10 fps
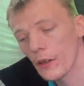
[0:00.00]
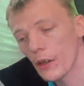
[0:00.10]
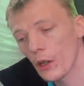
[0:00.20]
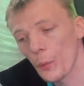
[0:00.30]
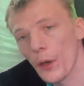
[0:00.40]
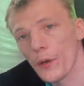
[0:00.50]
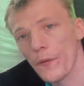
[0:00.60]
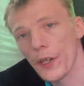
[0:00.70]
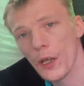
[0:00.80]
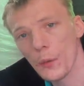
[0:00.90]
I'll upload a
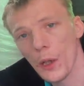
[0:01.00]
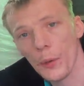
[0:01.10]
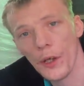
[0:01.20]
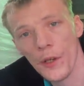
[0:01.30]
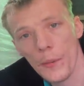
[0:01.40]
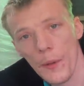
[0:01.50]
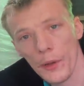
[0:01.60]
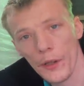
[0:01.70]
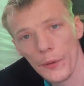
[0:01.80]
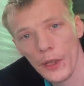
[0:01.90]
video, I'll put it on
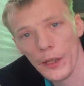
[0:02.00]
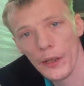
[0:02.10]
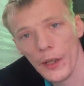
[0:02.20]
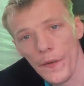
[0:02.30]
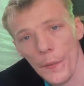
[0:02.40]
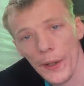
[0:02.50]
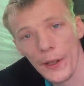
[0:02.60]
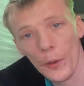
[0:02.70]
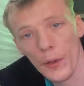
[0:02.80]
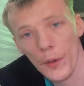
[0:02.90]
members only, and then when I
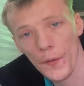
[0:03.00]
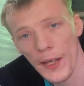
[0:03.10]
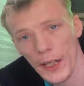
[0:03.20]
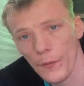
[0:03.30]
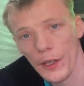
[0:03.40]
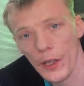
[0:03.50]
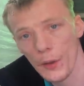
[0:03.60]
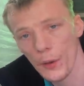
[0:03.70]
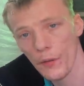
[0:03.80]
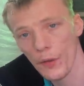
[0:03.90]
upload the next
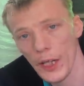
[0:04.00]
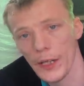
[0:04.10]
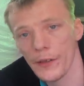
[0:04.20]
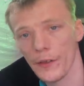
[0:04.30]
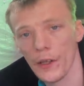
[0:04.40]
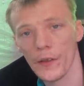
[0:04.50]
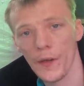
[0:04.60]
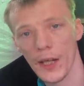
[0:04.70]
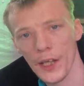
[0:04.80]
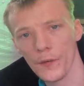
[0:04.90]
video, I'll release
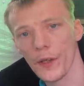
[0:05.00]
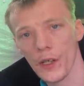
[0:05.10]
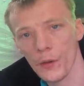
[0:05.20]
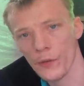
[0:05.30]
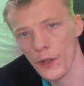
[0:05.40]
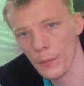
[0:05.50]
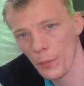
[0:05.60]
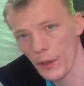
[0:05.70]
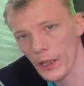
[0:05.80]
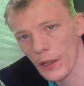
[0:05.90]
the last video to the
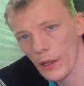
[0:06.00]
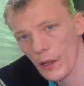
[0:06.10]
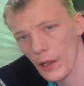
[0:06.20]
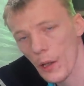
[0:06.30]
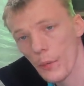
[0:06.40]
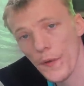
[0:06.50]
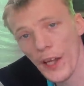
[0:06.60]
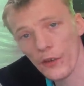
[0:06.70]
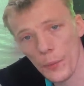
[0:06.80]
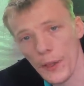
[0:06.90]
public. But
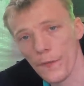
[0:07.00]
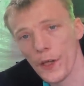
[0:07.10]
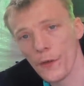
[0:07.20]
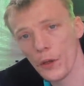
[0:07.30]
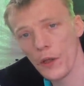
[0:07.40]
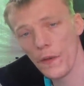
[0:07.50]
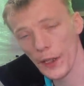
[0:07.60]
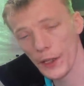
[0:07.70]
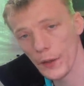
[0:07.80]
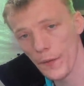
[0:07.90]
that's going to be for this one.
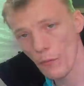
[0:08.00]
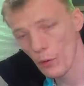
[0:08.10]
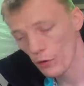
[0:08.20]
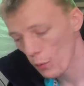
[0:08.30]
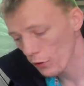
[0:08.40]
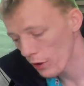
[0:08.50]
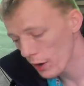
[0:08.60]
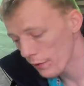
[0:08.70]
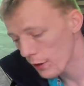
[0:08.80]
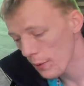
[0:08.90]
Thank you very much for watching.
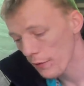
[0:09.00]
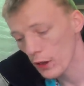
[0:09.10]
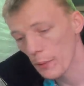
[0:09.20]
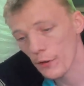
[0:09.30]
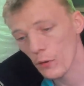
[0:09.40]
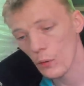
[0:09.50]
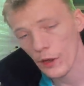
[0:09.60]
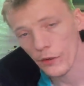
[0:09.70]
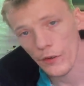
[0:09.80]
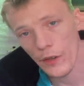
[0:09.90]
If you do have any comments or
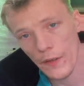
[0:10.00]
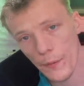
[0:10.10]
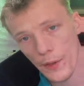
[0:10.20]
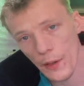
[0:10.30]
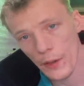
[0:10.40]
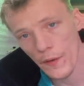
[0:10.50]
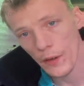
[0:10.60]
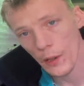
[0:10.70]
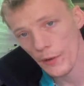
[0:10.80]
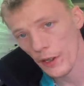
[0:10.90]
questions, leave them down in the
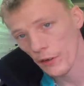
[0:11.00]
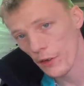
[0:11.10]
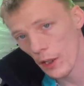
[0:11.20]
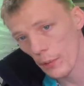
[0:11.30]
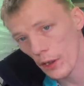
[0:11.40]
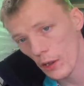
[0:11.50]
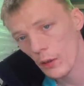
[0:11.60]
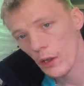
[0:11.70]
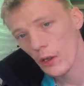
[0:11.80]
comment section down below.